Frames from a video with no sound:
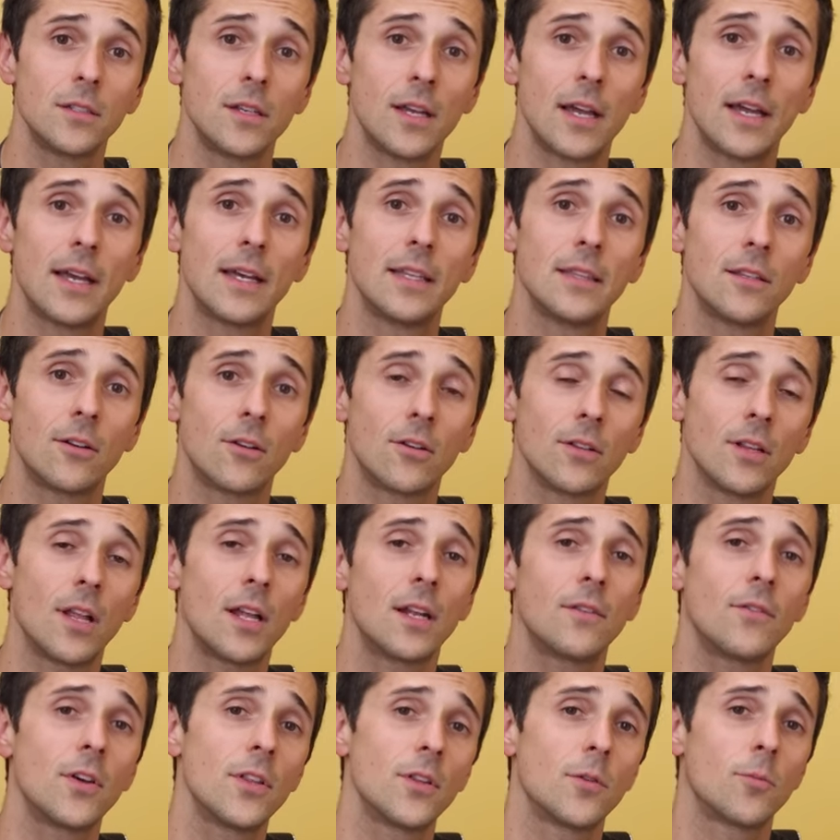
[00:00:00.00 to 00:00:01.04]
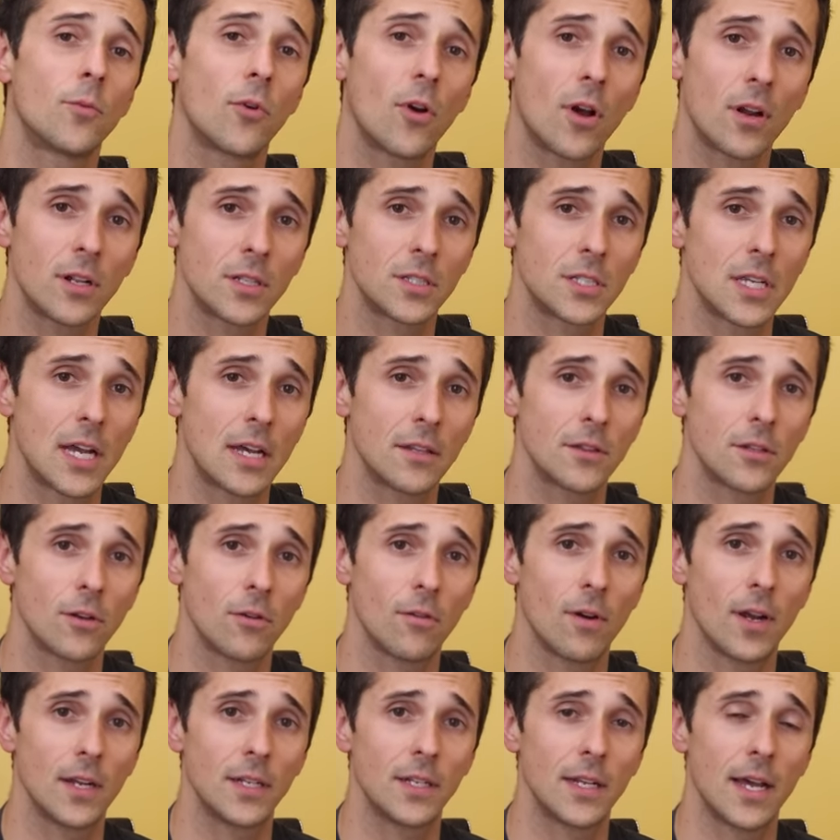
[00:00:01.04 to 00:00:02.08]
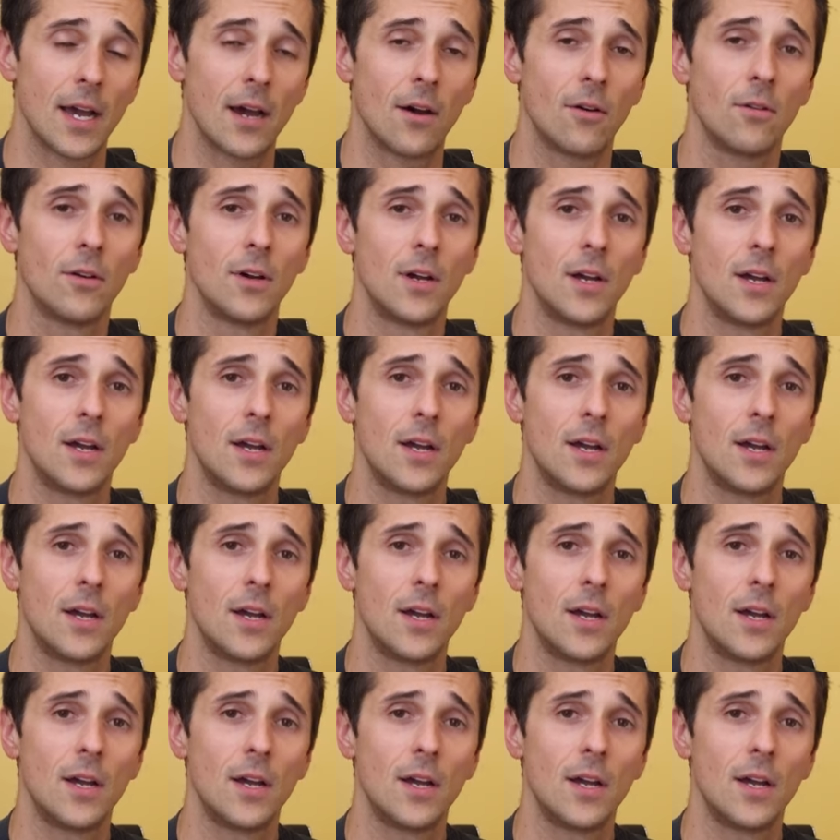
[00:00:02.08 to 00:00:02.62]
And there are a lot of other products out there right now.